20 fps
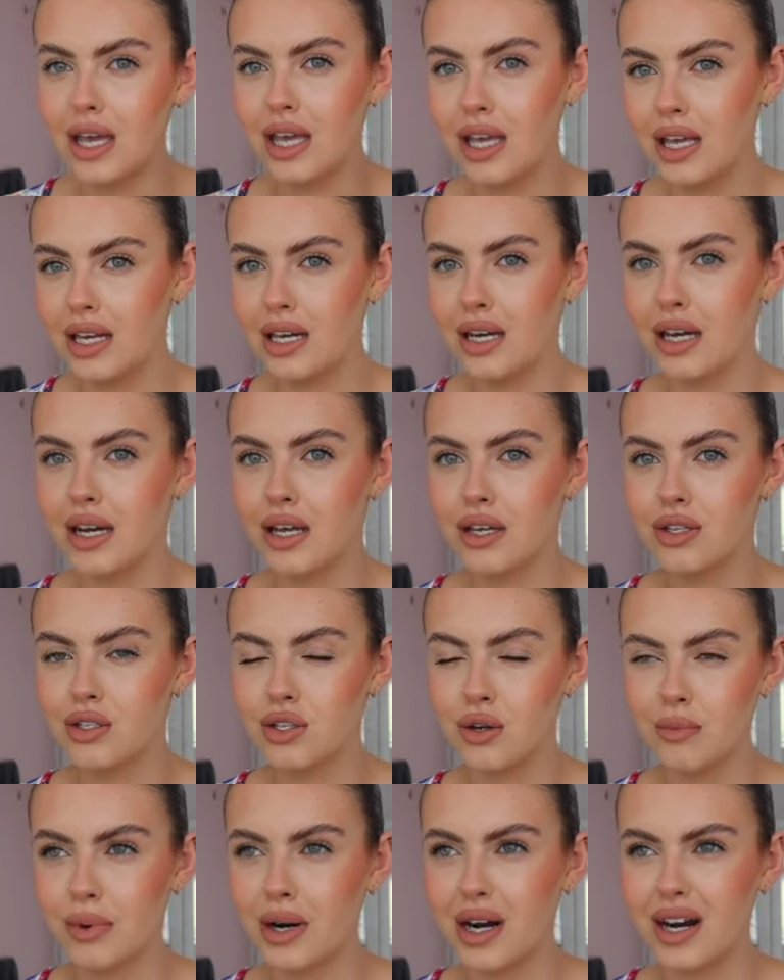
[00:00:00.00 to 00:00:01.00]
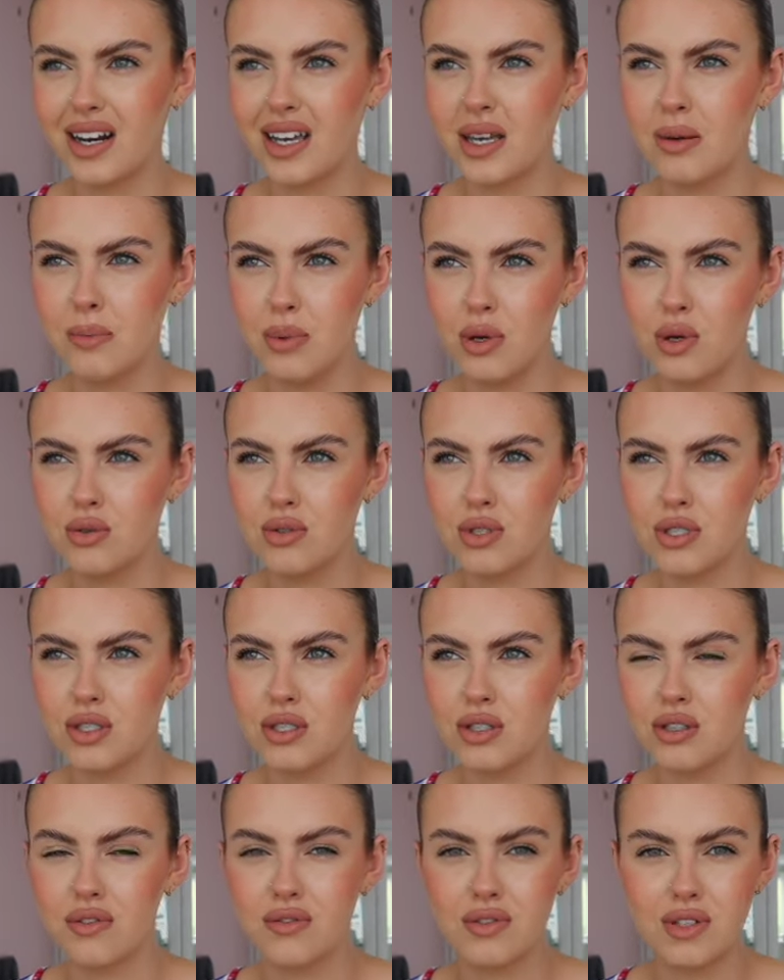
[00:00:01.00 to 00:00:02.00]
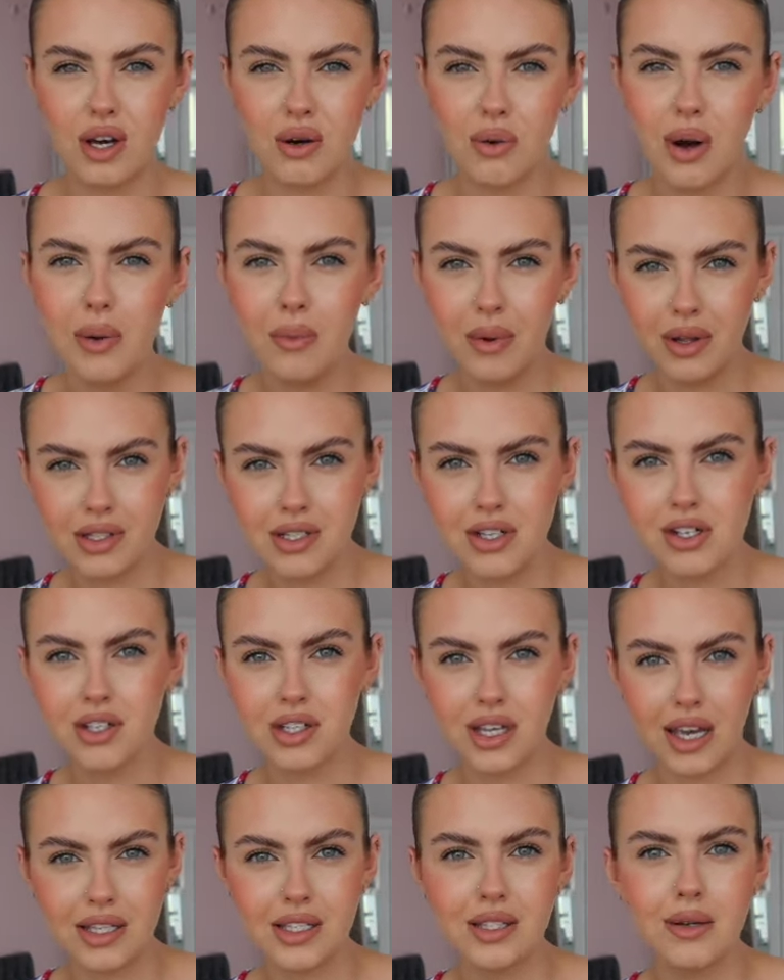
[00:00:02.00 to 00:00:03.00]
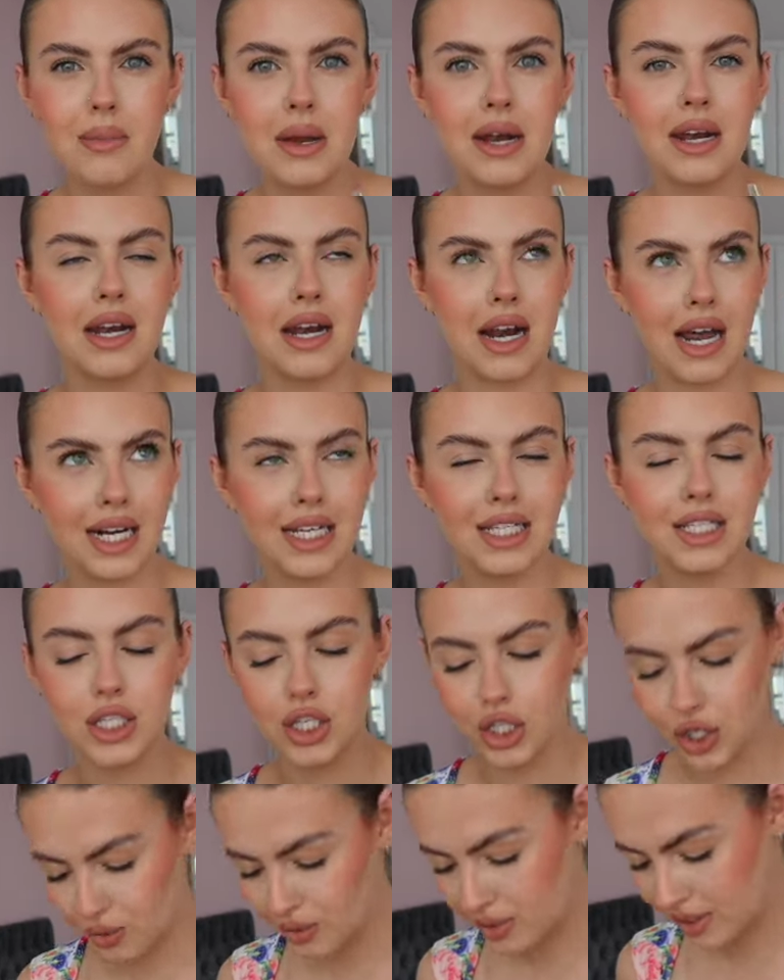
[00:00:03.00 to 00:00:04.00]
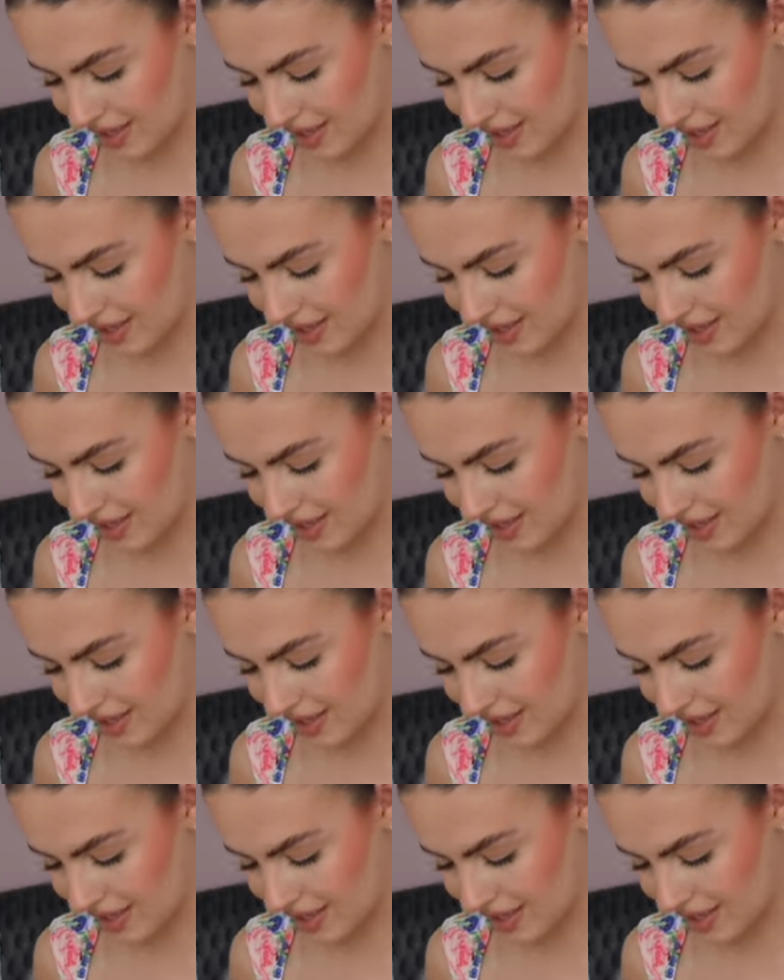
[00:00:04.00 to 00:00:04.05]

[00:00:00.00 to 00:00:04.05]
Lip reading: in summer and like boots and stuff, so I wanted to just get some nice cute